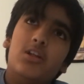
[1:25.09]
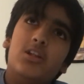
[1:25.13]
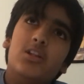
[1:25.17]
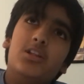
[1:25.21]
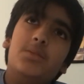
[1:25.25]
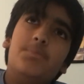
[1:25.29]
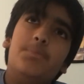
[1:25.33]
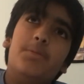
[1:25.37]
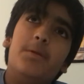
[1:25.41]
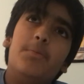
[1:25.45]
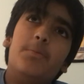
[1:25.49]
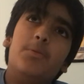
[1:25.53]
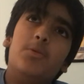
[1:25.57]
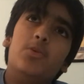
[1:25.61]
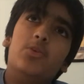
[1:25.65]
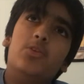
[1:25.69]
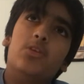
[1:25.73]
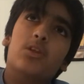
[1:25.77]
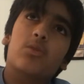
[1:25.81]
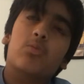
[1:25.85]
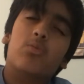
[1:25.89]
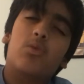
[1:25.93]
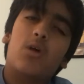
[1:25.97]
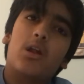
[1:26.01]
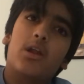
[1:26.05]
to people who
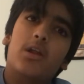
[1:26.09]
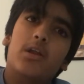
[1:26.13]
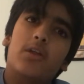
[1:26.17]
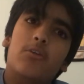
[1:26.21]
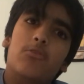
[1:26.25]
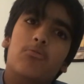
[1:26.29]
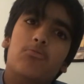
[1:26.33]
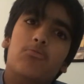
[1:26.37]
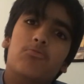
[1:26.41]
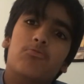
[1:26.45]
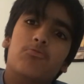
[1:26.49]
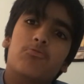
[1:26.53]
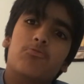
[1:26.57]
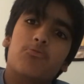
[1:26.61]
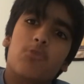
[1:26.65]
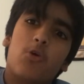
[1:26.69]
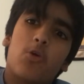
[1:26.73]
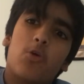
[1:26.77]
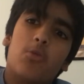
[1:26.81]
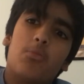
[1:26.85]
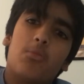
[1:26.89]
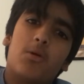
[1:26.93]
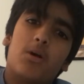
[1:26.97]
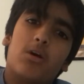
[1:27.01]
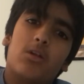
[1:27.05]
just wanted a
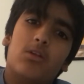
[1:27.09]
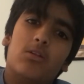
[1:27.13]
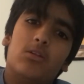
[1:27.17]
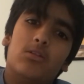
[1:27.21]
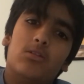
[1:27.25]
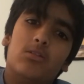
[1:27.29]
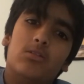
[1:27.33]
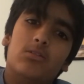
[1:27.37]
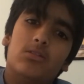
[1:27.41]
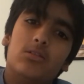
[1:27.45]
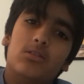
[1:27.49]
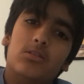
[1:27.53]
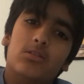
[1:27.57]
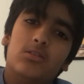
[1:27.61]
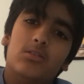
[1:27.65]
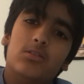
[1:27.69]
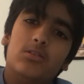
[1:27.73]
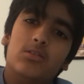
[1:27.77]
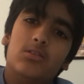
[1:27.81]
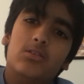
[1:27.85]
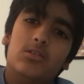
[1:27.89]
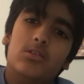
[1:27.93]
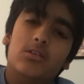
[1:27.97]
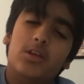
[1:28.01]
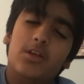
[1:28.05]
role model
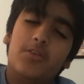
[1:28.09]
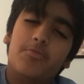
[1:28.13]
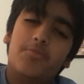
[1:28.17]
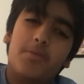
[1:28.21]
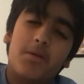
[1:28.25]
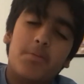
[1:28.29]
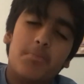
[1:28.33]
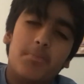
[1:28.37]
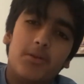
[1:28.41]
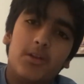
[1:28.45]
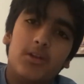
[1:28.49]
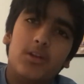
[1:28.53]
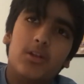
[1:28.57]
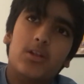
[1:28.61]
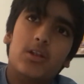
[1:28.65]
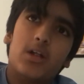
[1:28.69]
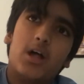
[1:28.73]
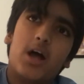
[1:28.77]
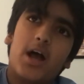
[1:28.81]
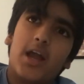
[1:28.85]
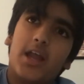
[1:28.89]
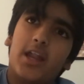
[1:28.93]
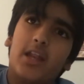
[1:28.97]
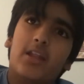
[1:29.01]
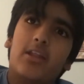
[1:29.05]
if people
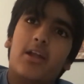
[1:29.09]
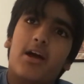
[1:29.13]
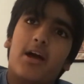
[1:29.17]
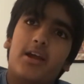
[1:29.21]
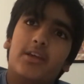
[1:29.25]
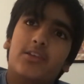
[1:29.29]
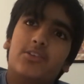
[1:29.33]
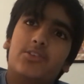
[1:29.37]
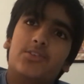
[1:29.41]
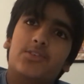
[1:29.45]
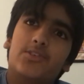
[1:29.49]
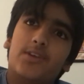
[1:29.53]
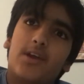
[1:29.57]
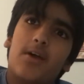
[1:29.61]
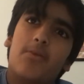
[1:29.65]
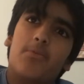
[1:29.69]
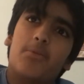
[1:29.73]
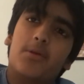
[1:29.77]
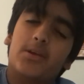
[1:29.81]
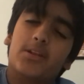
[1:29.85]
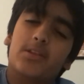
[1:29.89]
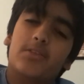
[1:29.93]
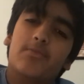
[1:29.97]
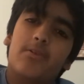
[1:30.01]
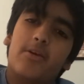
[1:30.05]
idolize
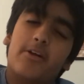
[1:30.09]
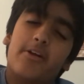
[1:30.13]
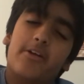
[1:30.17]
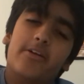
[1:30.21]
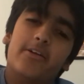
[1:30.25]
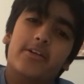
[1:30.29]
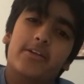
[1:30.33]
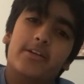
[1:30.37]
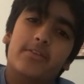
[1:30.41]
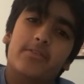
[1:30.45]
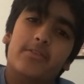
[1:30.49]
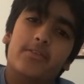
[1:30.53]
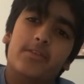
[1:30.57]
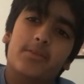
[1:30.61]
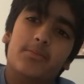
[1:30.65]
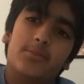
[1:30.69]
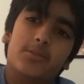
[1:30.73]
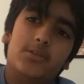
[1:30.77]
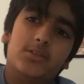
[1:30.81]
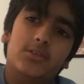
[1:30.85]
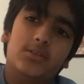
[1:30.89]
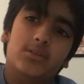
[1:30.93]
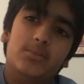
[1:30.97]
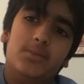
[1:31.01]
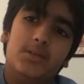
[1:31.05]
Chadwick, it's a very hard day for them
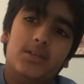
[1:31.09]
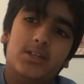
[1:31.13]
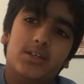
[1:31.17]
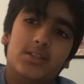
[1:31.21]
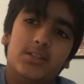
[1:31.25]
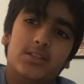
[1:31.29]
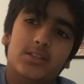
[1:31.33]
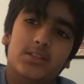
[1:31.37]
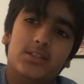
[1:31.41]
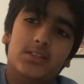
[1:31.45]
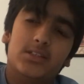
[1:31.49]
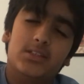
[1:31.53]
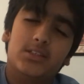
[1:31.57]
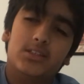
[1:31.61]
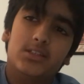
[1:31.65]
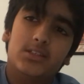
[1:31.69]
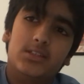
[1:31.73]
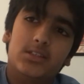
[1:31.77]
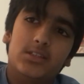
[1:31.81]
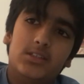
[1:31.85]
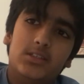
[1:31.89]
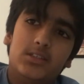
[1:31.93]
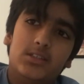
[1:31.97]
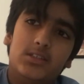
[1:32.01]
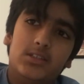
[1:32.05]
too because uh,
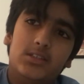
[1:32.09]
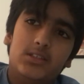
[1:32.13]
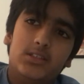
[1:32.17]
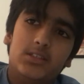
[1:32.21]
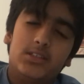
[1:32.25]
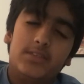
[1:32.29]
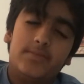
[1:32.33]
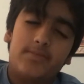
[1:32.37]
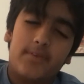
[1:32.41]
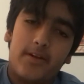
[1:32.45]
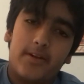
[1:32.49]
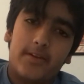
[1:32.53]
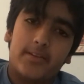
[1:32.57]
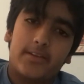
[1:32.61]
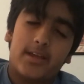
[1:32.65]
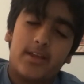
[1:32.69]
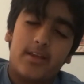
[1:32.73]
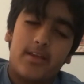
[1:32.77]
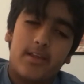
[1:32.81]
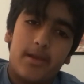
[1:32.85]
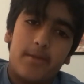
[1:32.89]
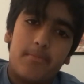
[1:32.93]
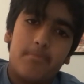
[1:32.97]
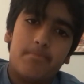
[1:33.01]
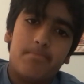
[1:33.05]
it's a very
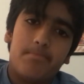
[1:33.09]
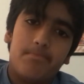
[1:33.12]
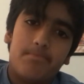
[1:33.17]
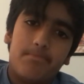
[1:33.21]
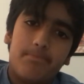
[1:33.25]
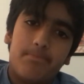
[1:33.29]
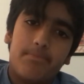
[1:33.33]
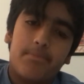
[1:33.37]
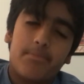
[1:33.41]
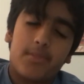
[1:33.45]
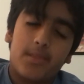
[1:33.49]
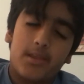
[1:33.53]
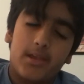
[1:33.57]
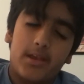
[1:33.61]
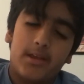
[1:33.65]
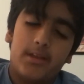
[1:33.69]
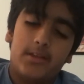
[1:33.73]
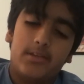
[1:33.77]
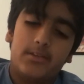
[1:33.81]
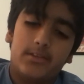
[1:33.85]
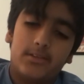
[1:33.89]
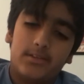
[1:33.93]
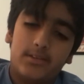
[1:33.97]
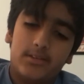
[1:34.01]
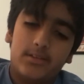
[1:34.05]
sad day. It
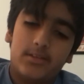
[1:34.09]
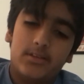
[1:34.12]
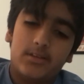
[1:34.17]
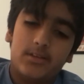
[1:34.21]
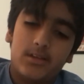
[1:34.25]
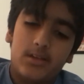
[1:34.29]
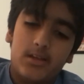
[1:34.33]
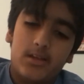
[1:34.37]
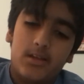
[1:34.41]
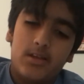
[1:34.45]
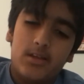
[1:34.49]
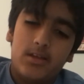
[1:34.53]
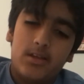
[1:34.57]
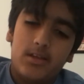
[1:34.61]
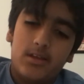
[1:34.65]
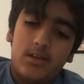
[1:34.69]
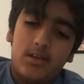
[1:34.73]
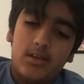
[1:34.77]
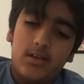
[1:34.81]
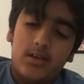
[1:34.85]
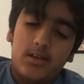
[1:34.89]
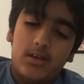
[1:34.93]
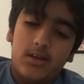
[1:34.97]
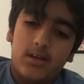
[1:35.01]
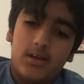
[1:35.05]
is.
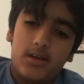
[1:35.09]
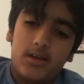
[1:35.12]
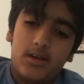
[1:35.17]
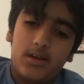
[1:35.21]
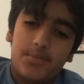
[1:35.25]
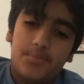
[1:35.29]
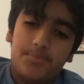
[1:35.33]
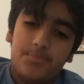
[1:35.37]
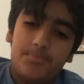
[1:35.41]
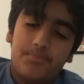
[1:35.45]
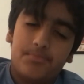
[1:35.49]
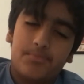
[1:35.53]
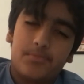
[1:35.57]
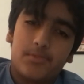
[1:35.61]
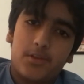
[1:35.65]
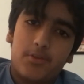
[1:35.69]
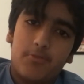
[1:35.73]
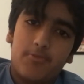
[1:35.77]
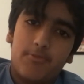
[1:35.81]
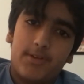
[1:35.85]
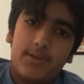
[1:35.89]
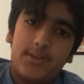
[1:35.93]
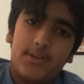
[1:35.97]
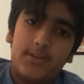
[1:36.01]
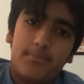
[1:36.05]
Um,
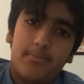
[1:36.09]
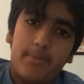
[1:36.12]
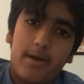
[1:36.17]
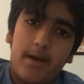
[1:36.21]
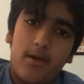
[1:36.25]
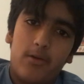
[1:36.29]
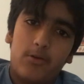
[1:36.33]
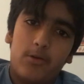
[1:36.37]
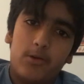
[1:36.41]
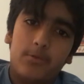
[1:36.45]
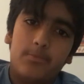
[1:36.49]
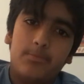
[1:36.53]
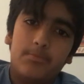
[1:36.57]
rest in power,